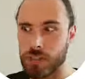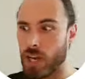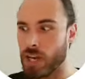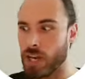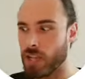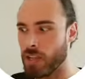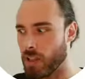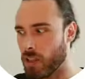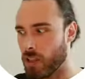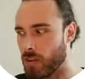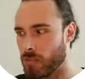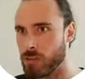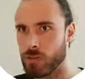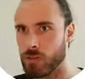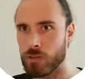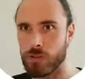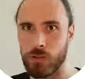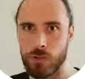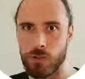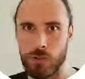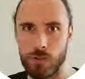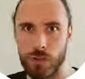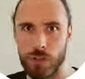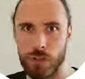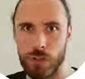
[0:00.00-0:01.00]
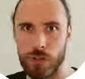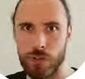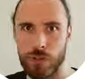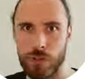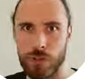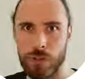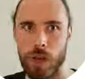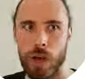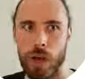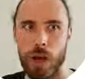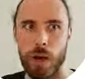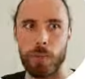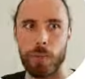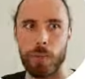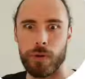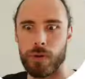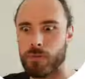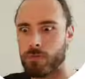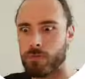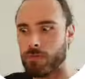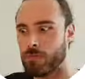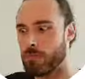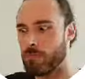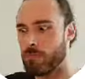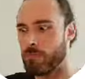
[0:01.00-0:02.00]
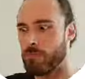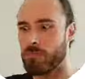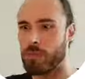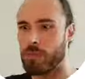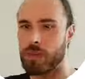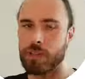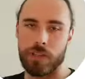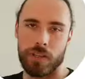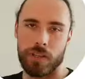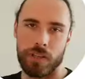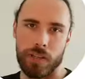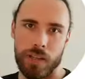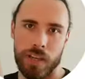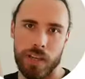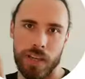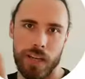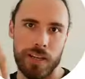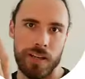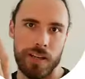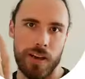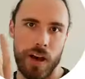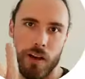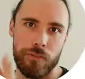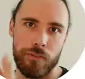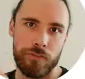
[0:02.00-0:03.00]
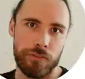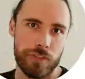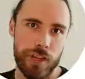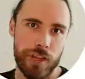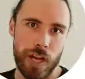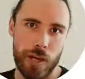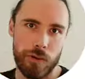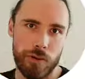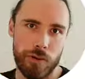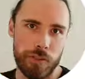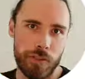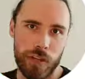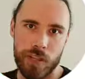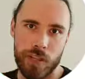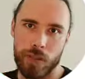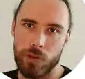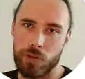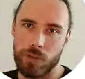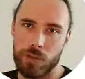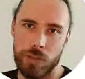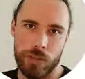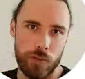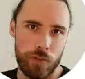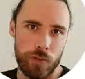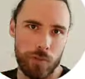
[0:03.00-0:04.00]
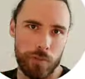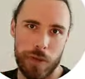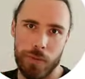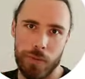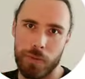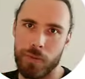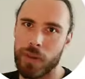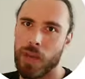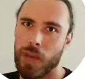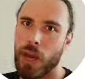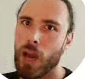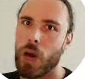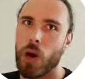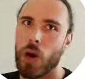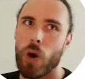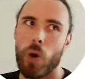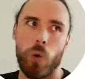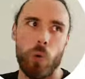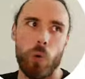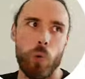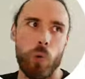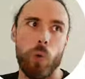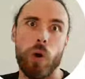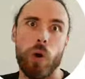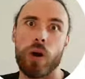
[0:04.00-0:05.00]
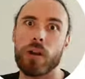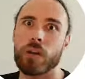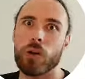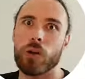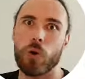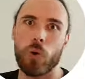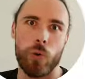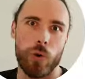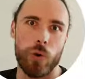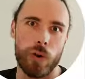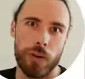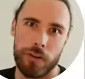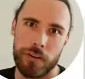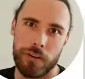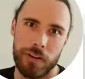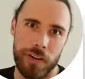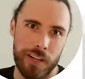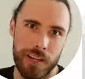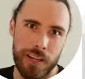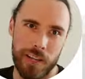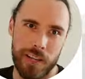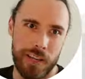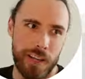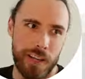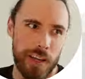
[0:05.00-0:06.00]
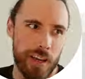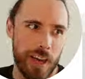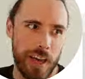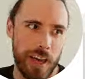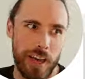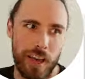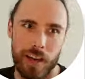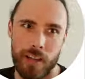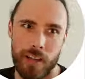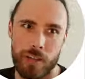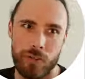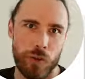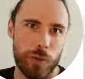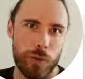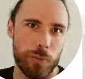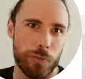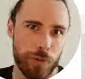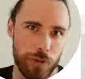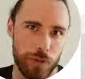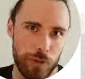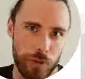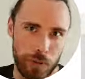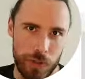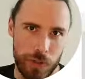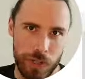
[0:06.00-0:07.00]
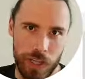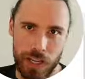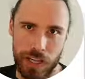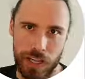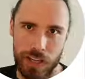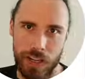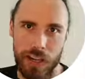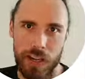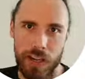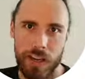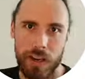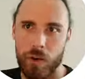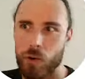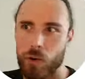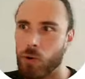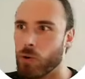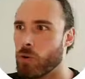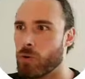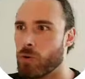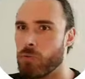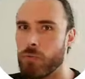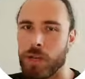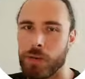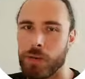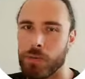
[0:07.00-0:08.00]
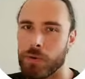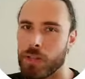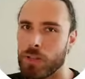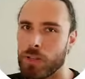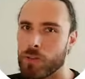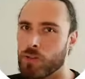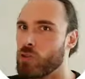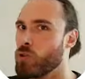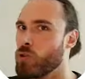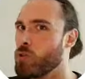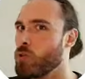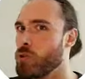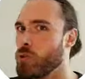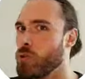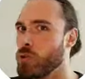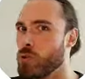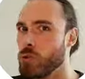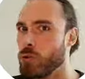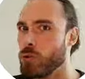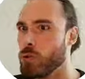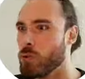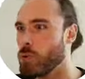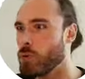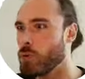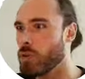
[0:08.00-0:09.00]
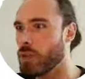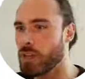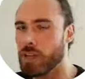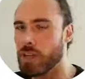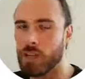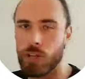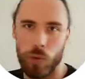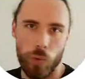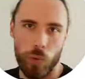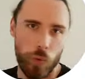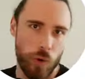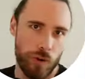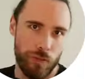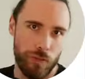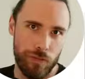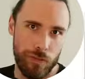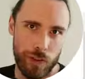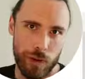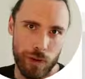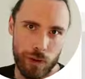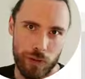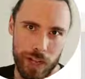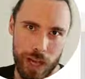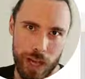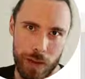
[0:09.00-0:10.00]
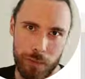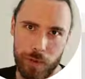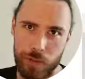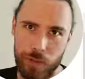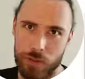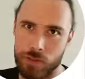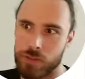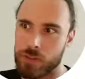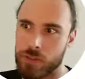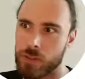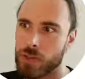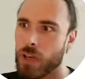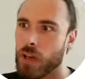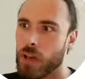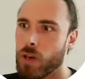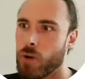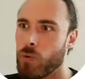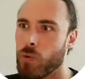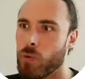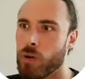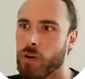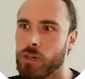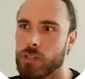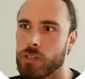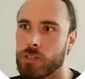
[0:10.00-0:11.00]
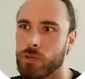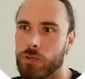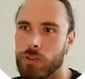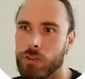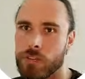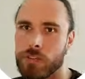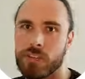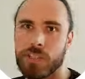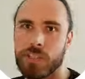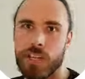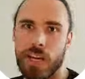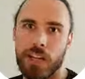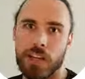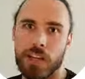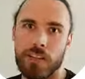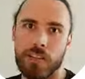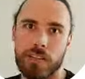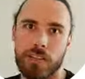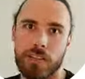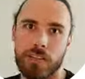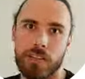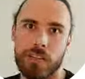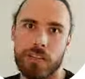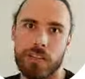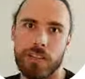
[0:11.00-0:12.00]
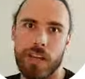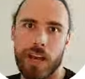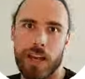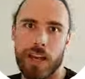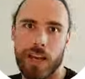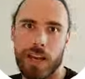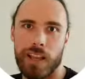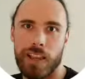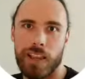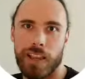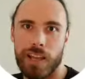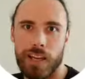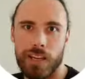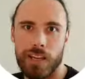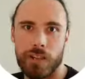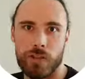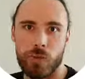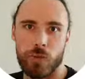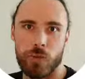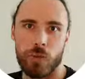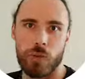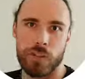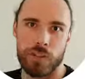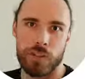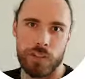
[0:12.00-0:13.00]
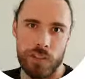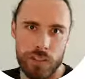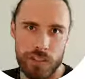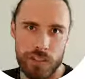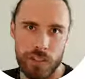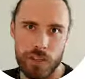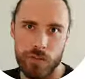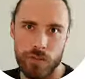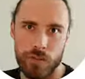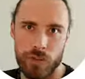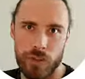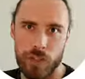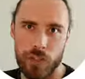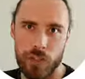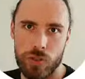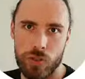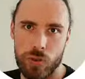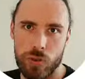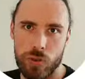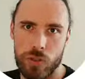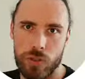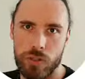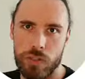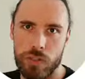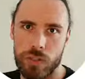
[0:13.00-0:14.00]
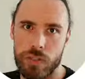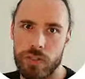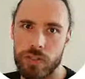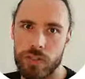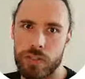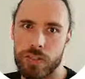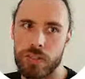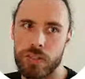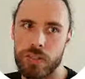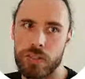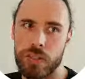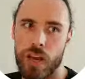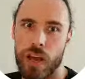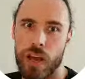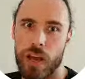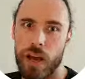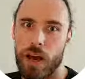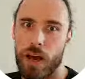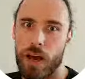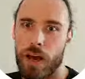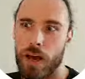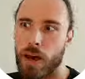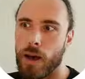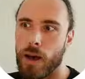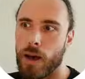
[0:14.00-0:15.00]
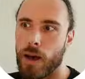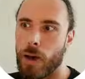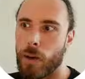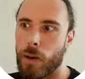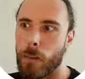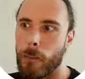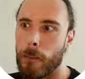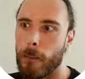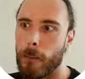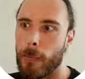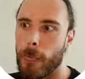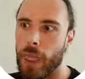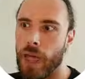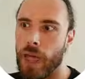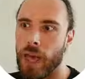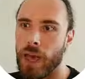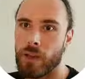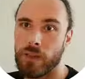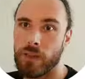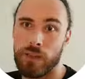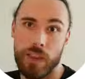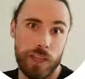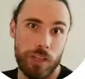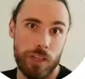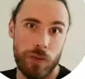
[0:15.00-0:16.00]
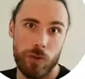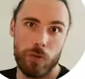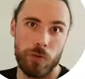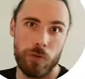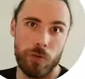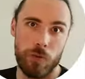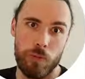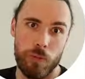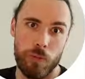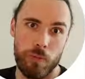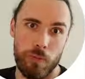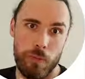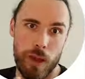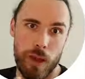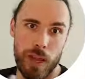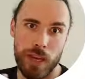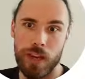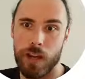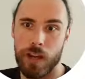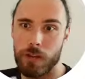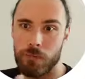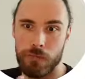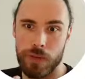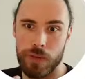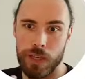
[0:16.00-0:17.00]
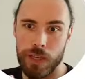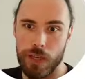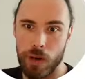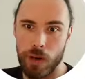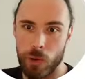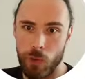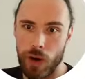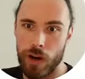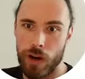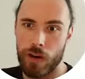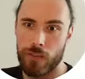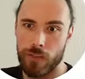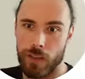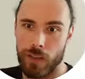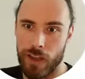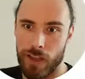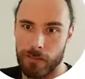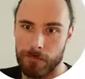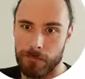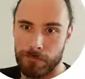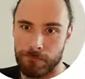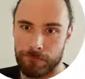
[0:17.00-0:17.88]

I love to do those, but basically in an office hours, you can only do maybe 1 query troubleshooting, or maybe 2 little workflow demos. Whereas with challenges, I can link to existing resources that you may not be aware of yet.